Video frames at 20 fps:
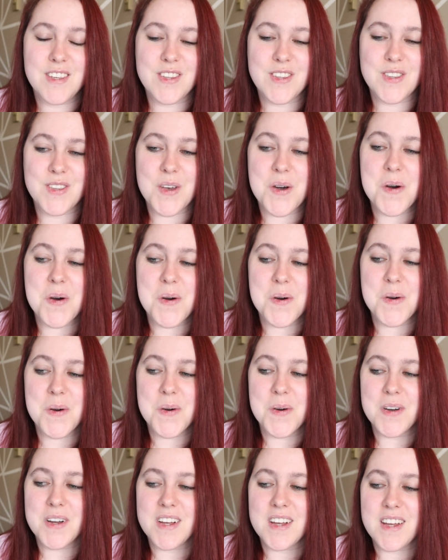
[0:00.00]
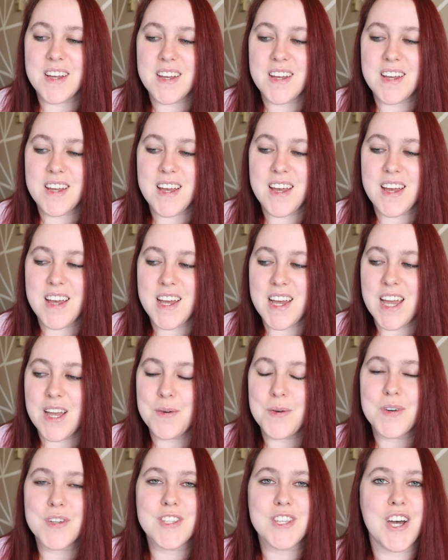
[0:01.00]
So I
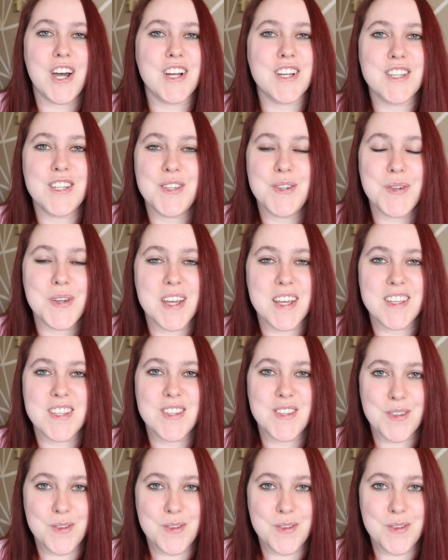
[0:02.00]
will talk to you guys